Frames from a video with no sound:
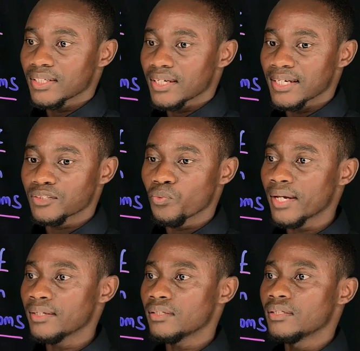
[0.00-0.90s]
is
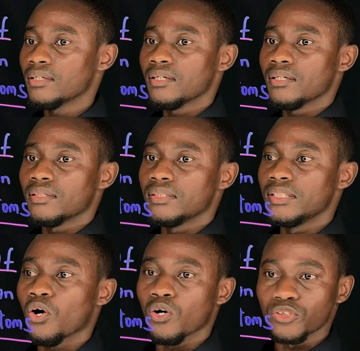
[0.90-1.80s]
when
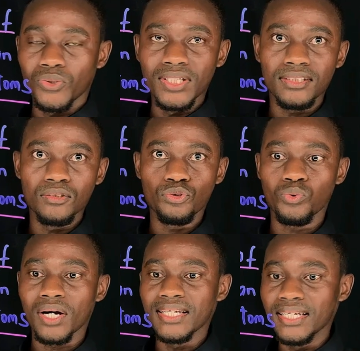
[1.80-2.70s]
the alterations
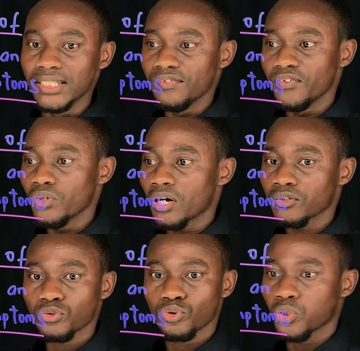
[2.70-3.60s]
to an
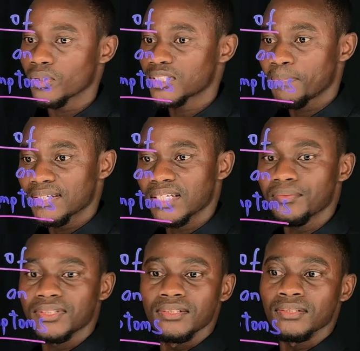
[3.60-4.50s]
individual's thought,
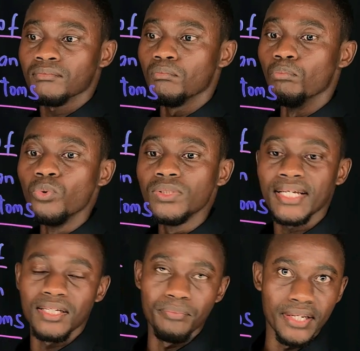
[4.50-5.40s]
perception, mood,
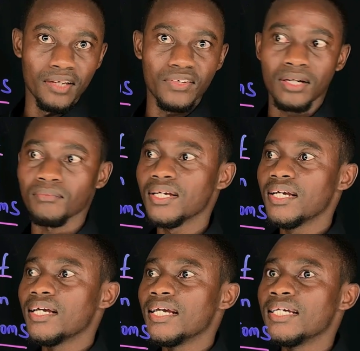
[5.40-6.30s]
and behavior
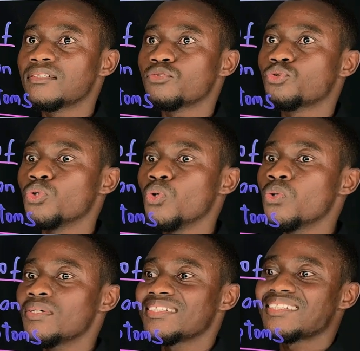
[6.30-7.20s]
is
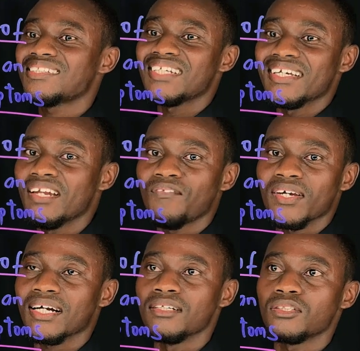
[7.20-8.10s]
so
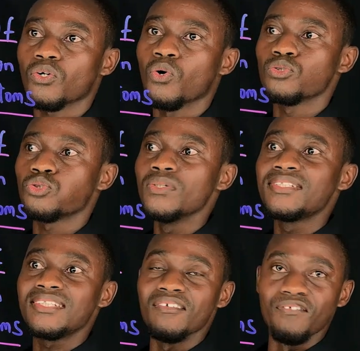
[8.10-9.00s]
significant or so
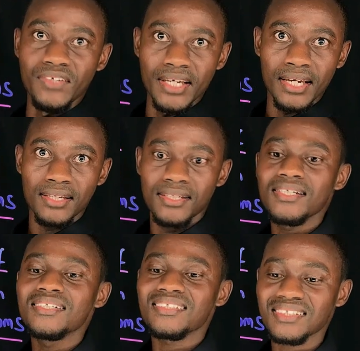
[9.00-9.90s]
severe
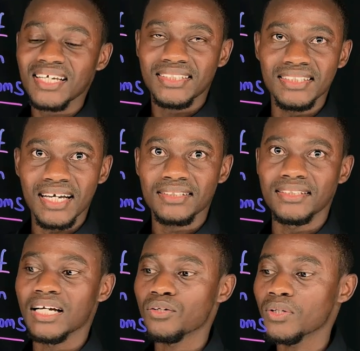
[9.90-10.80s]
such that
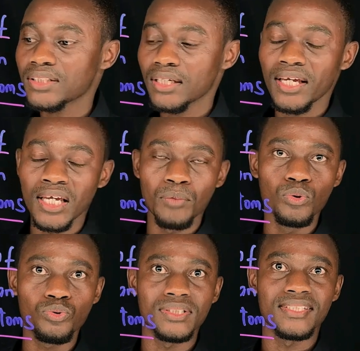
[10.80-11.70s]
they are not able
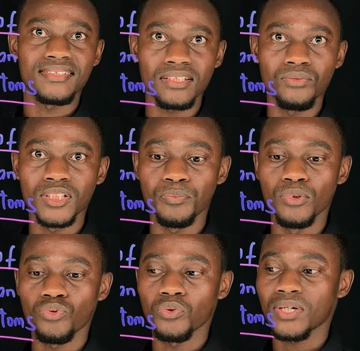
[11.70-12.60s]
to distinguish
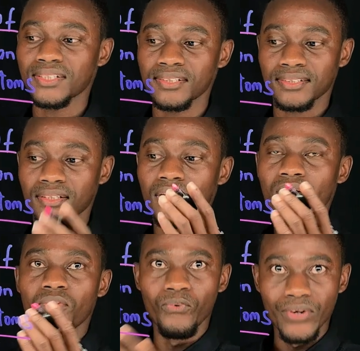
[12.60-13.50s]
between what is
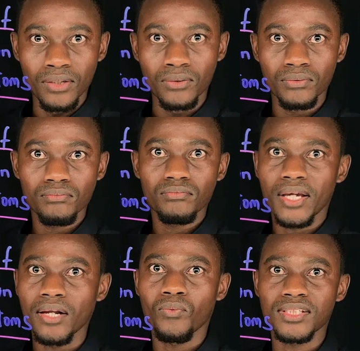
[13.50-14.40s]
real
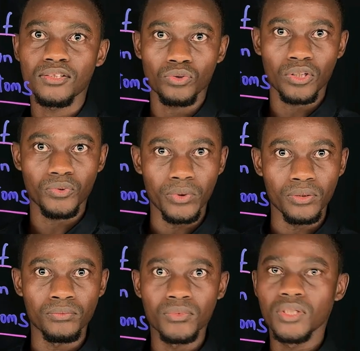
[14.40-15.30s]
and what is not
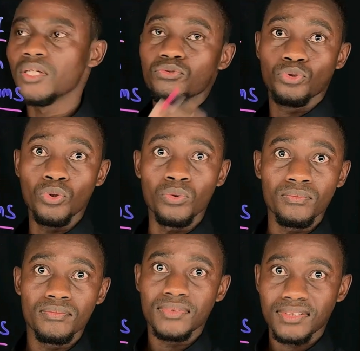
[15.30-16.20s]
real. So,
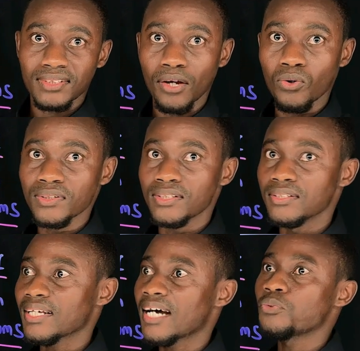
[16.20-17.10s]

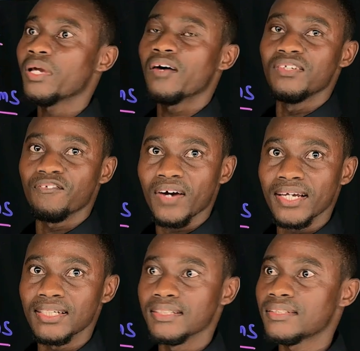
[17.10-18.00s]
psychosis, as we have
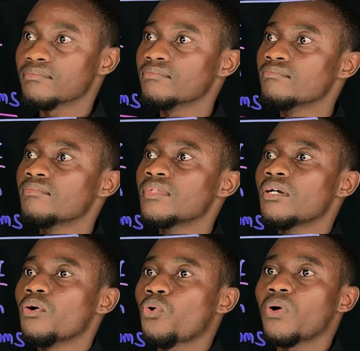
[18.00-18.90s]
defined it,
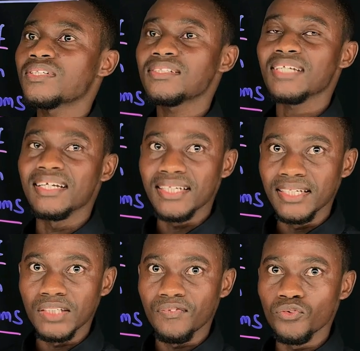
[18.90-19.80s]
causes an
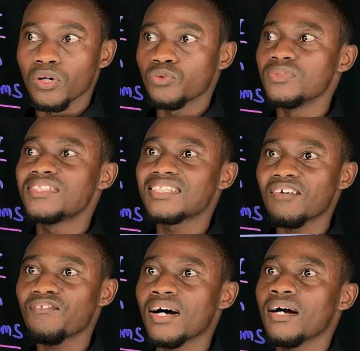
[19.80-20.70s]
individual to
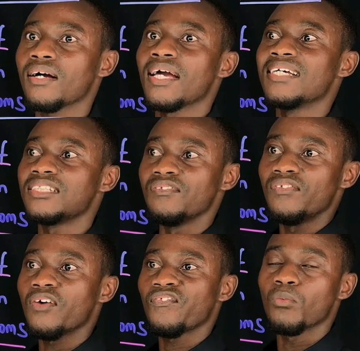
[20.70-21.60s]
suffer a
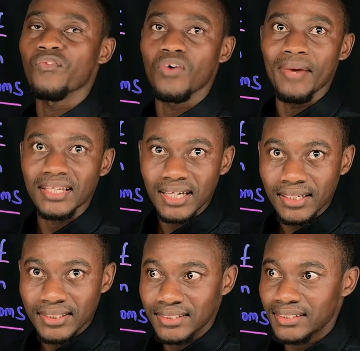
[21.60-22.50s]
severe form of a mental
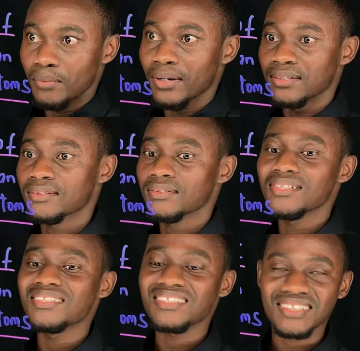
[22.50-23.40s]
disturbance
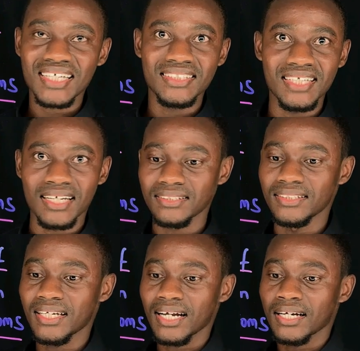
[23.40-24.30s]
such that
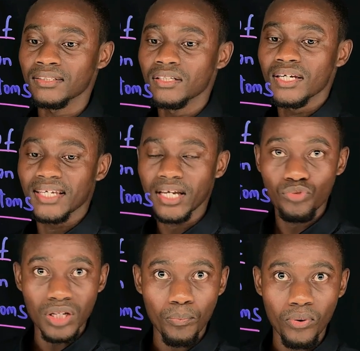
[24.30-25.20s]
they can get
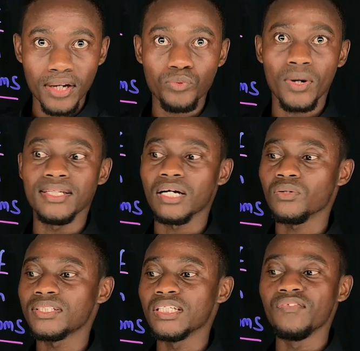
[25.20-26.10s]
to the point where they are
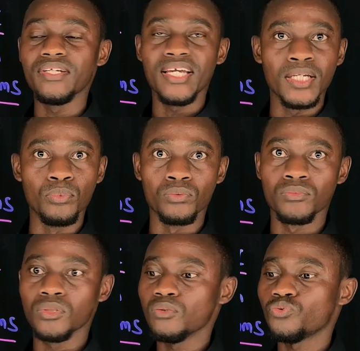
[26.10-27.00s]
not even able
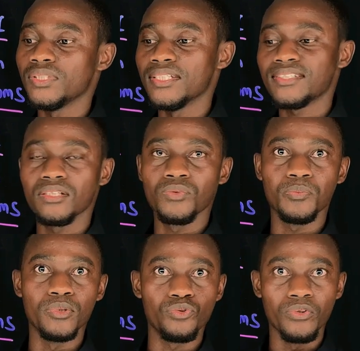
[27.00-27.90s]
to distinguish
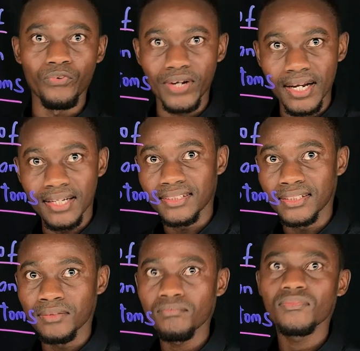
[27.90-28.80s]
between reality